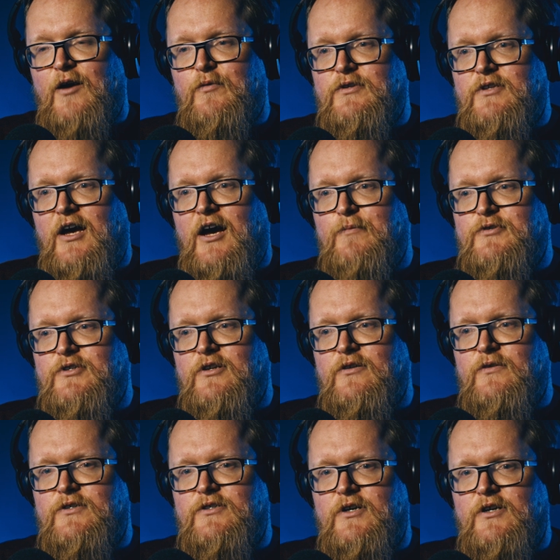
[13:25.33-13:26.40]
I would
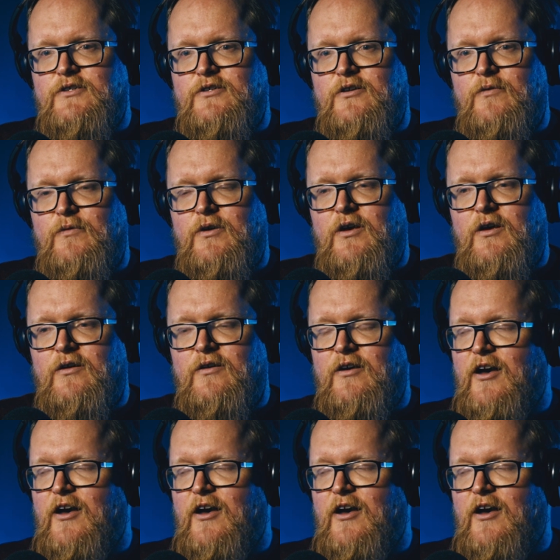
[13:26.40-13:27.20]
absolutely say so, yeah.